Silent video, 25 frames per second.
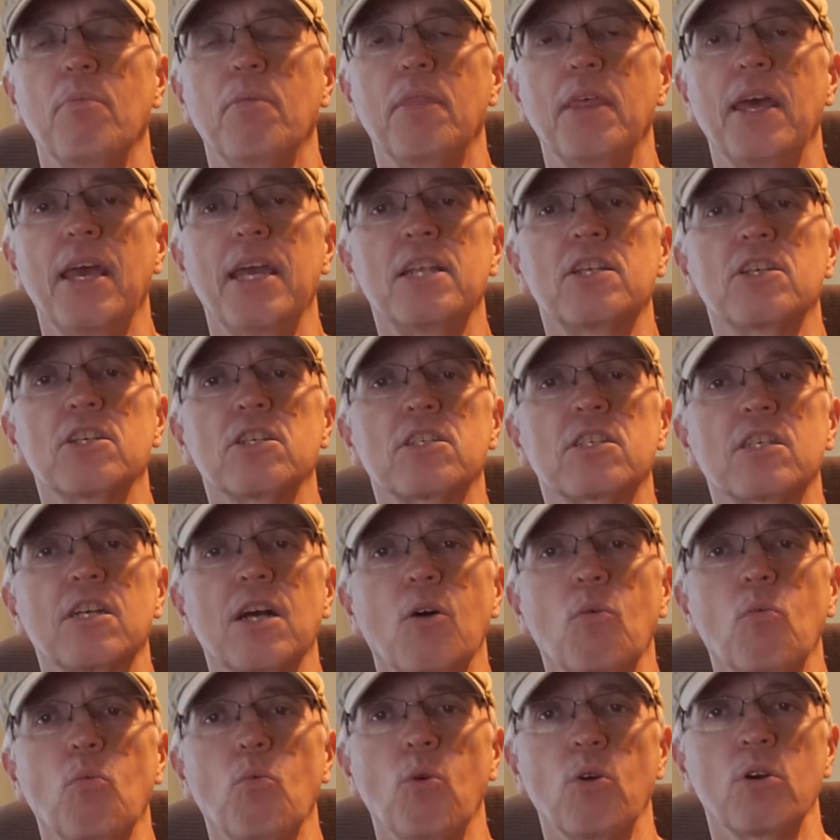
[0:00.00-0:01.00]
They just
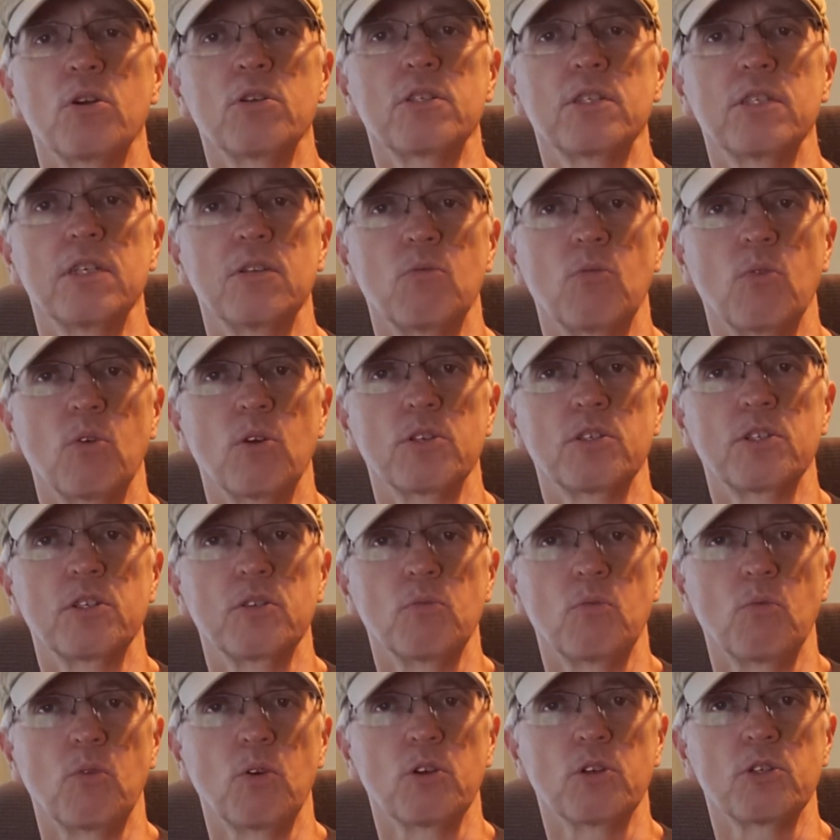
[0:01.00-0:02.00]
got worse and worse
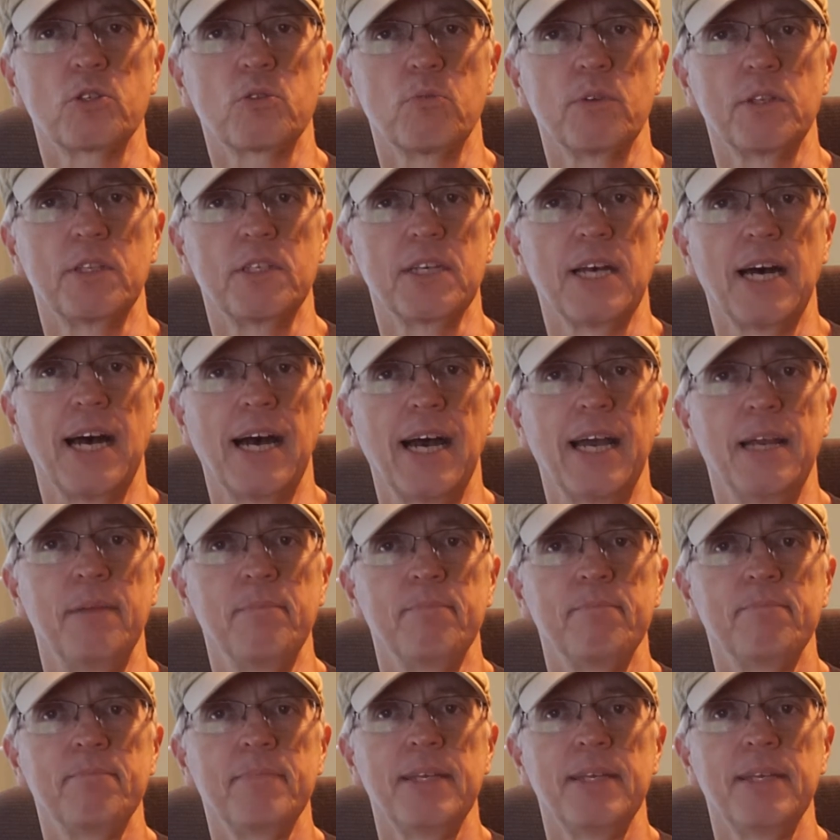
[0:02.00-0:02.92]
and worse with time.